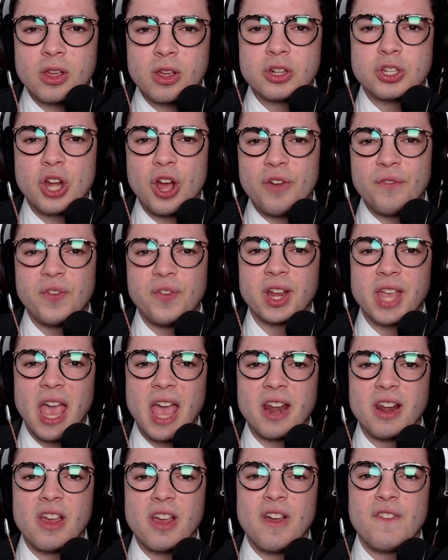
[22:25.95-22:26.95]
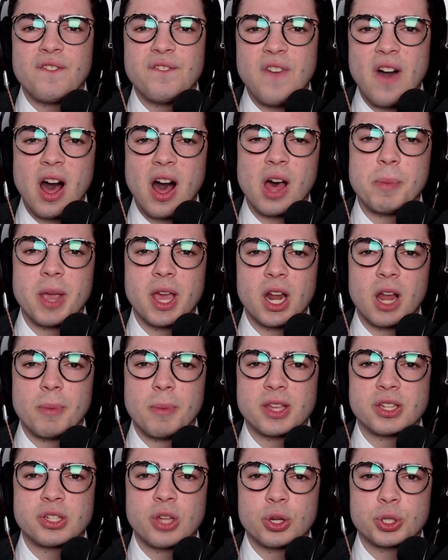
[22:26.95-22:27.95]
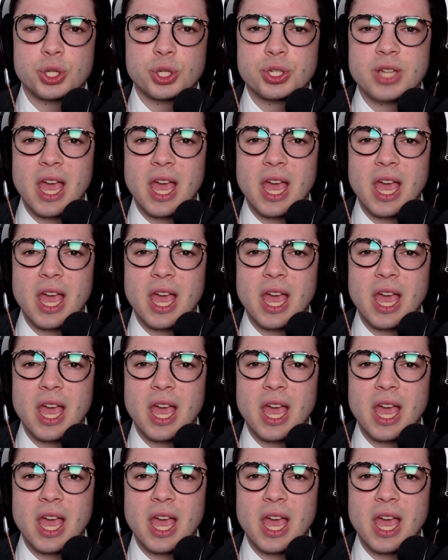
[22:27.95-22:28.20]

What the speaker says: Don't forget, follow me on all my socials